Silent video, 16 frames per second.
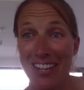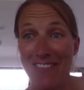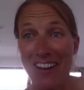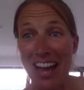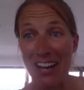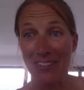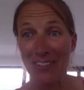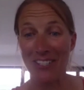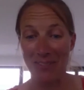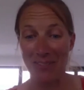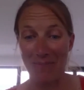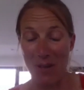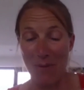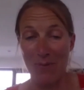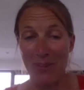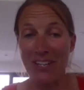around at the
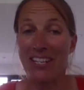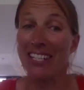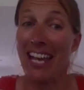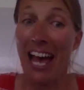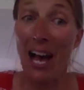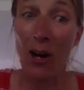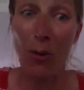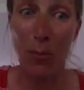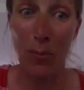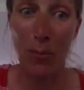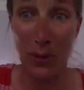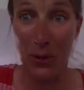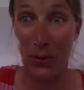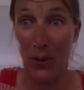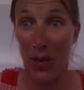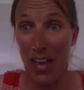moment to help
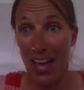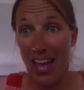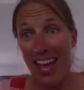you